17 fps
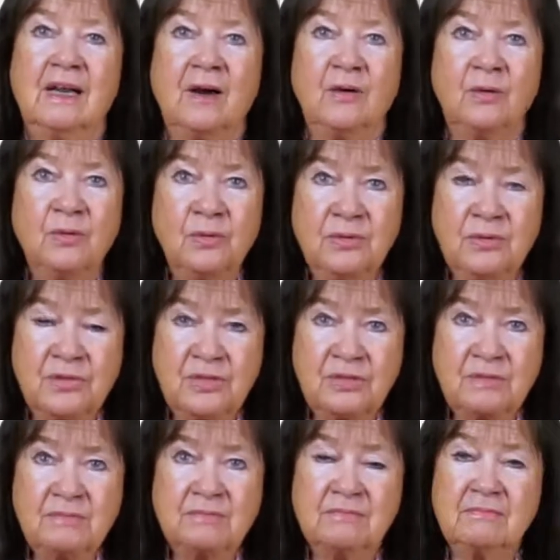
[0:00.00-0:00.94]

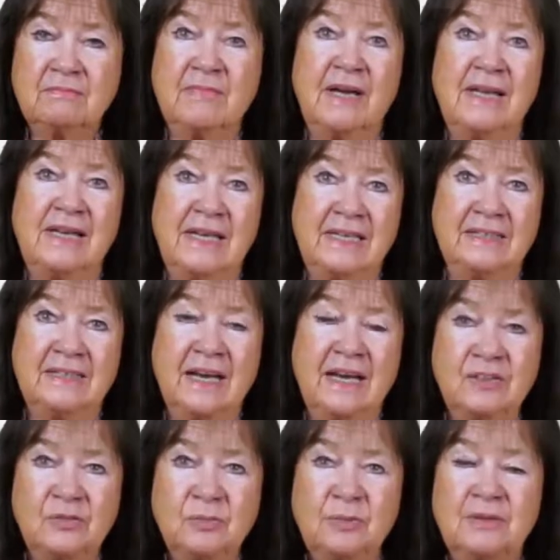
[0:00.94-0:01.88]
LaRouche, my late
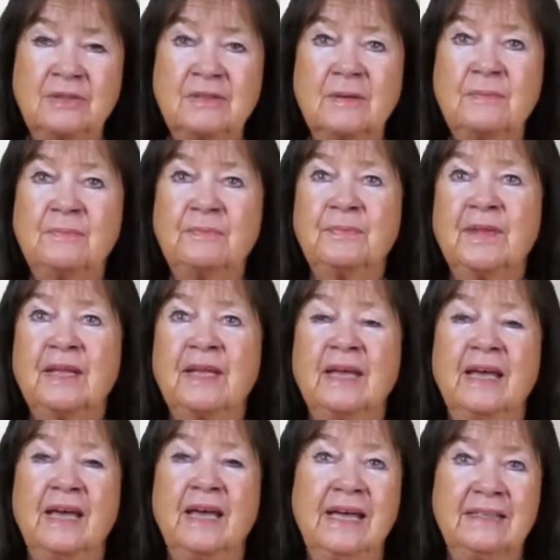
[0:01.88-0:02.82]
husband,
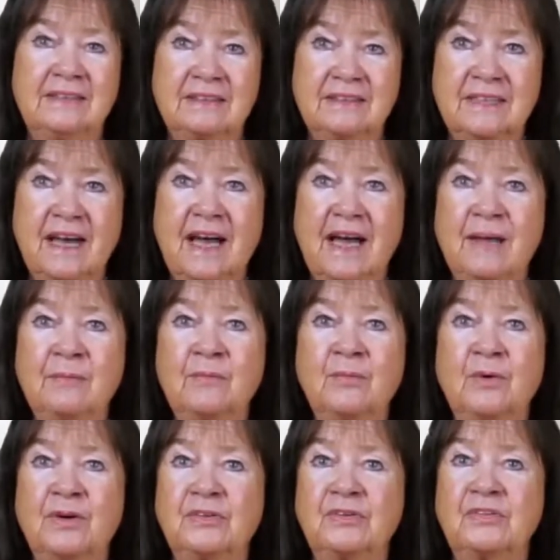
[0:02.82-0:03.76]
at the
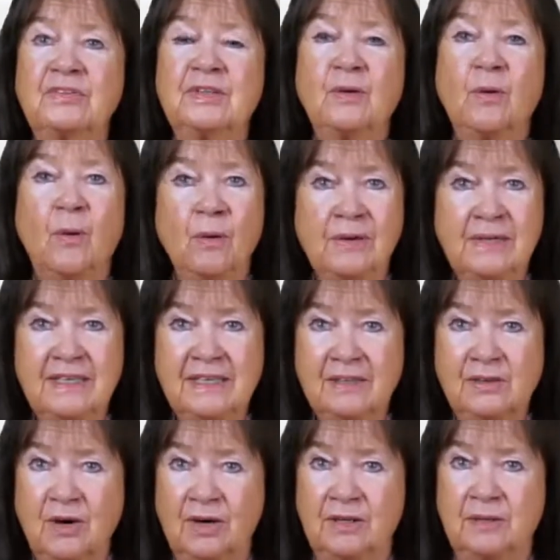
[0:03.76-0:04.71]
time was the only
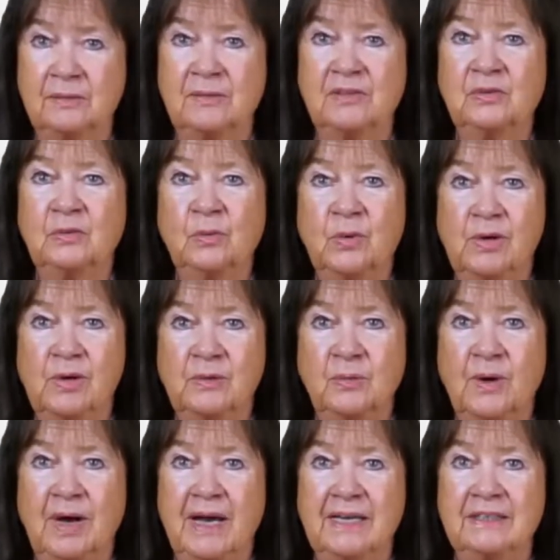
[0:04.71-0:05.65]
economist
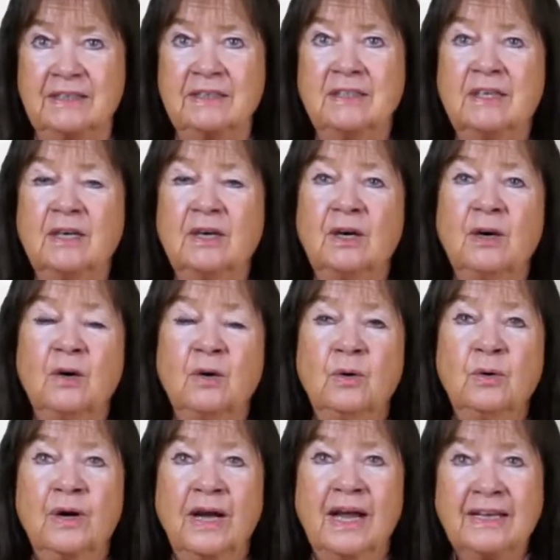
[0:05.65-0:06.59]
worldwide
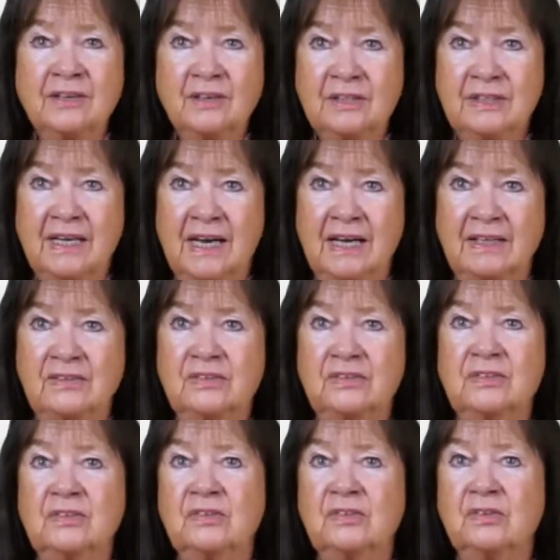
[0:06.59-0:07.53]
who
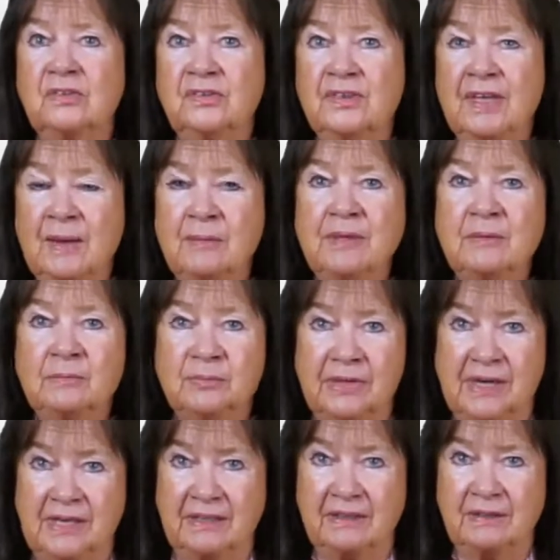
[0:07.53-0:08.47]
recognized the systemic
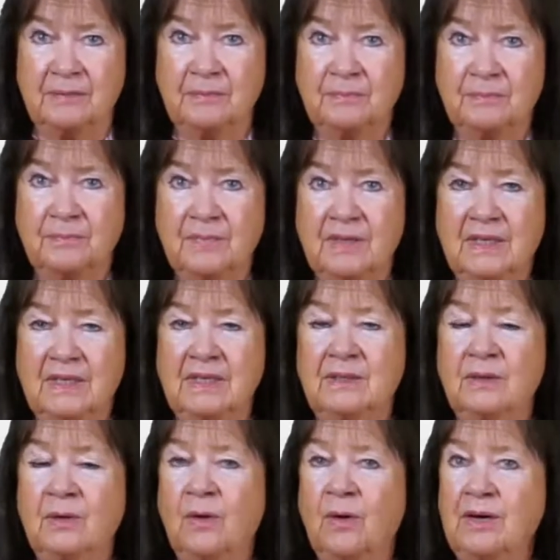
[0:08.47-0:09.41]
break
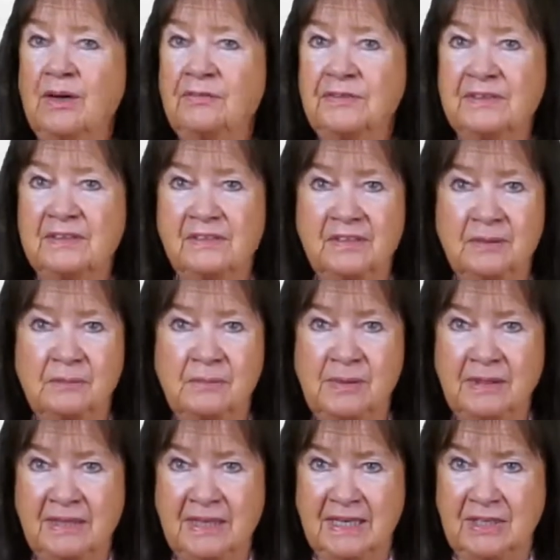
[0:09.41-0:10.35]
in all of its
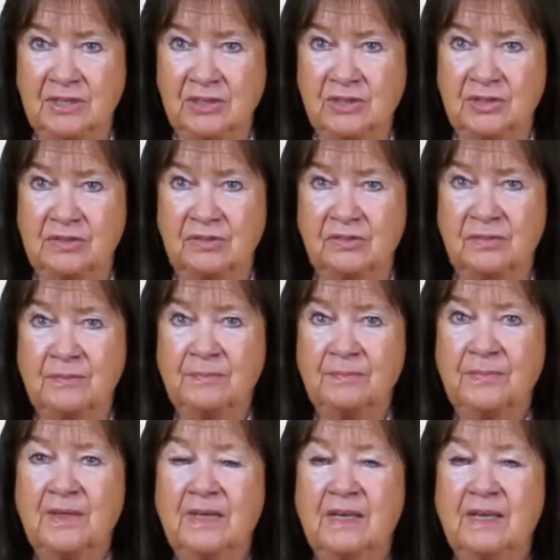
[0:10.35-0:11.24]
implications,